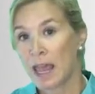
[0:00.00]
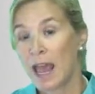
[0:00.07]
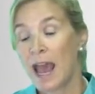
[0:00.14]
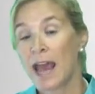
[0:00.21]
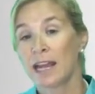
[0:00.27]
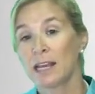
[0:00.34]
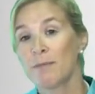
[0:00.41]

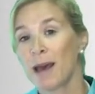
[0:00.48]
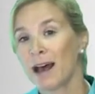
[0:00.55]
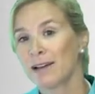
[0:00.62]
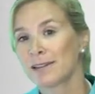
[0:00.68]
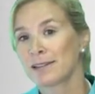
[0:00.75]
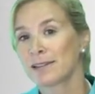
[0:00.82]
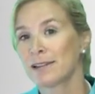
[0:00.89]
Any
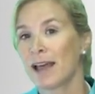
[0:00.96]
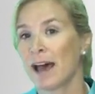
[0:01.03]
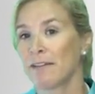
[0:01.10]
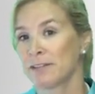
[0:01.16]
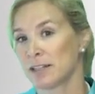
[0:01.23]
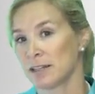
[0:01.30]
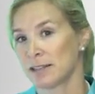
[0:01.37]
balance
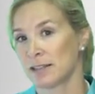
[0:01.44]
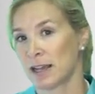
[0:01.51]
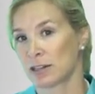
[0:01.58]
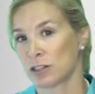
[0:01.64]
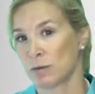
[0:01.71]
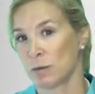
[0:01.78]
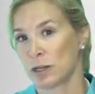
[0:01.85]
left in a
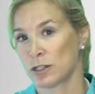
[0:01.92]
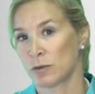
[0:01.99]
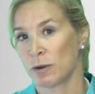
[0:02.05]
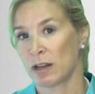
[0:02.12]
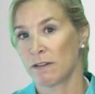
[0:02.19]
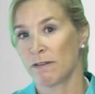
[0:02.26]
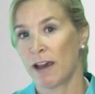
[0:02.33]
Section
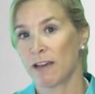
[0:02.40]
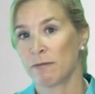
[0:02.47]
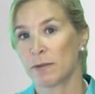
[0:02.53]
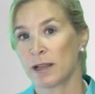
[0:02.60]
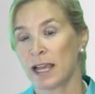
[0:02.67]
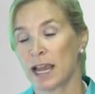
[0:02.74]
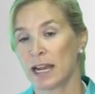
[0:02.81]
125
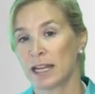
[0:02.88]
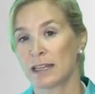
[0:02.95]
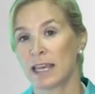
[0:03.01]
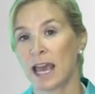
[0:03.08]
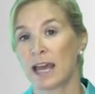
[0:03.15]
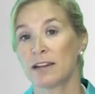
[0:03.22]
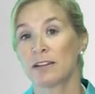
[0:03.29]
plan at
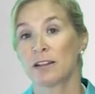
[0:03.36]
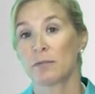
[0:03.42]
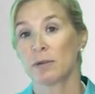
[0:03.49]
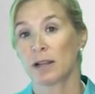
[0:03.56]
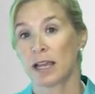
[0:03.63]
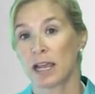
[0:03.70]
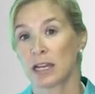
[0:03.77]
the end of the
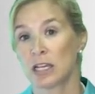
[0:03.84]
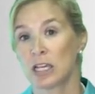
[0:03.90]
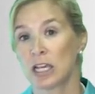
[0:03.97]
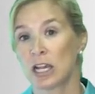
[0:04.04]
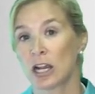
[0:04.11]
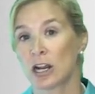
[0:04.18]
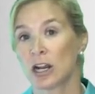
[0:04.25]
plan
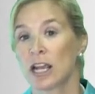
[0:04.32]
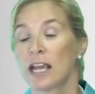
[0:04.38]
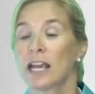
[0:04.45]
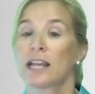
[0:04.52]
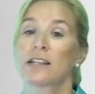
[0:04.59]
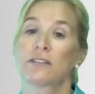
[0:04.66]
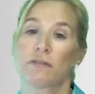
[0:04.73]
year
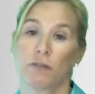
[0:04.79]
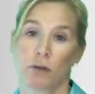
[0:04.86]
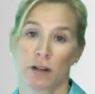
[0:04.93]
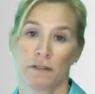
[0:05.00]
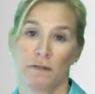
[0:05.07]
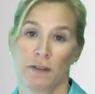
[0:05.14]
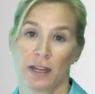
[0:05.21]
is
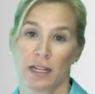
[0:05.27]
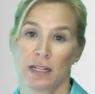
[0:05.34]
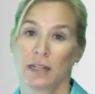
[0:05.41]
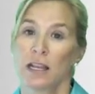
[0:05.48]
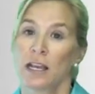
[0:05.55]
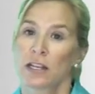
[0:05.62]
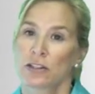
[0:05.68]
forfeited.
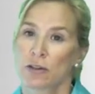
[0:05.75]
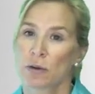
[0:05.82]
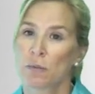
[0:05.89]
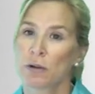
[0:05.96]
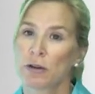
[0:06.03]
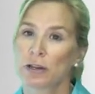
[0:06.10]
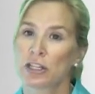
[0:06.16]
So
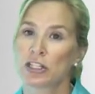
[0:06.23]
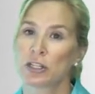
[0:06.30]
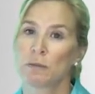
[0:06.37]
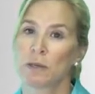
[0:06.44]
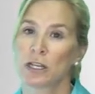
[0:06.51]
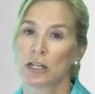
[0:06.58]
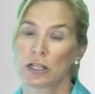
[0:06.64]
employees
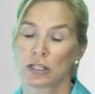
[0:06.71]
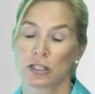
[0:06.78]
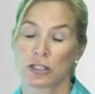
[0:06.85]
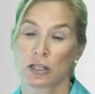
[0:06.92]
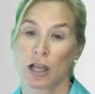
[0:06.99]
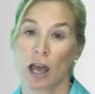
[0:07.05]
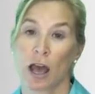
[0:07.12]
should be
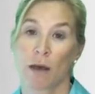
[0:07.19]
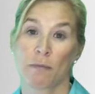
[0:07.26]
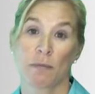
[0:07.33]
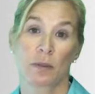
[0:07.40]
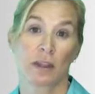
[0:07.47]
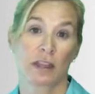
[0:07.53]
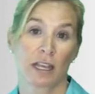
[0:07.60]

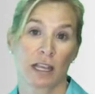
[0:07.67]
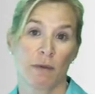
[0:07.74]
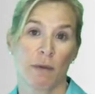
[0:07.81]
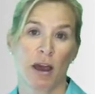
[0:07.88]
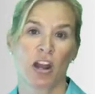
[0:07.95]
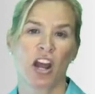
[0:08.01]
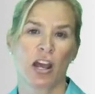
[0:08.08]
think
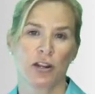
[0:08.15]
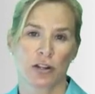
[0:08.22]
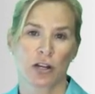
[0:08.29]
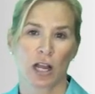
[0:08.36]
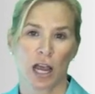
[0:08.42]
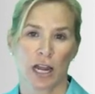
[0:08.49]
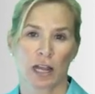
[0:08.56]
about
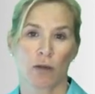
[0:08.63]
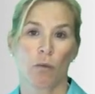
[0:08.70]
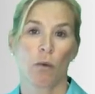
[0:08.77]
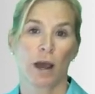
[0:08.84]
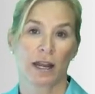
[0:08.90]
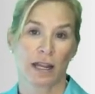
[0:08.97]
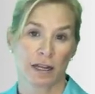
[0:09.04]

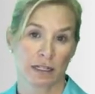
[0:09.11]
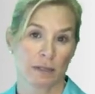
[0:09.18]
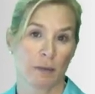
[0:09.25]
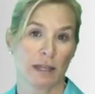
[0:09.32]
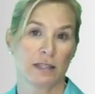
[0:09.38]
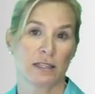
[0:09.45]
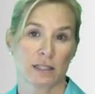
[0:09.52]
undercutting what
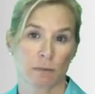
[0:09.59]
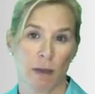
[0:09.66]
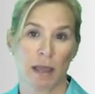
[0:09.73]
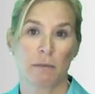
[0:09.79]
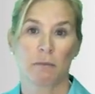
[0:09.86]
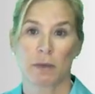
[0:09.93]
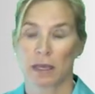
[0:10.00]
expenses
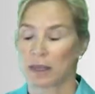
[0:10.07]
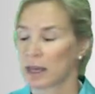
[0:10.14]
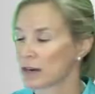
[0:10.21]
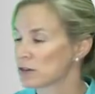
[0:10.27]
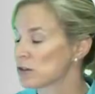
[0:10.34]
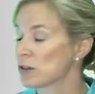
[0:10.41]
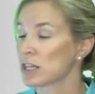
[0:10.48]
might be
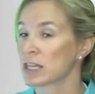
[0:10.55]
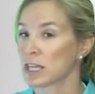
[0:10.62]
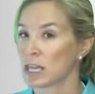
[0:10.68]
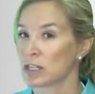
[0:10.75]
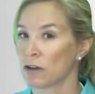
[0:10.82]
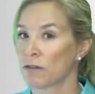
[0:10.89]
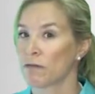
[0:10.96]
there so that
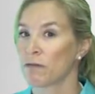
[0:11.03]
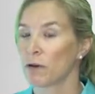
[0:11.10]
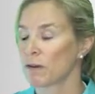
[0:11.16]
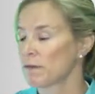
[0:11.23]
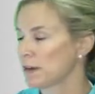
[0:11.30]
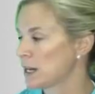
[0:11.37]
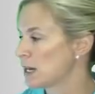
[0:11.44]
they don't
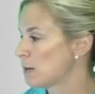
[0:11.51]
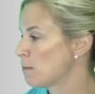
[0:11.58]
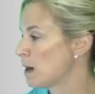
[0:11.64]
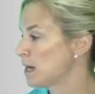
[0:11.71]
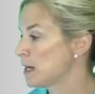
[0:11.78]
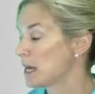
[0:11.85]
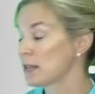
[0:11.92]
forfeit any
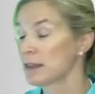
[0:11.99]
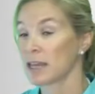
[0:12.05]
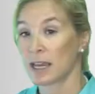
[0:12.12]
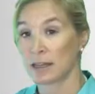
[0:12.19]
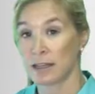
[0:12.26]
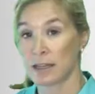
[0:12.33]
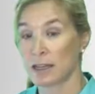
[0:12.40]
money at the
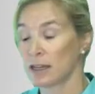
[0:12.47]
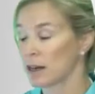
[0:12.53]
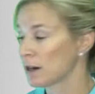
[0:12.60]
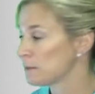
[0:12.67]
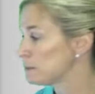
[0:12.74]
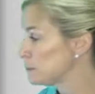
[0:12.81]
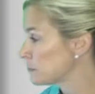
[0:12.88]
end of the
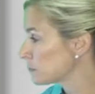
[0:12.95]
year.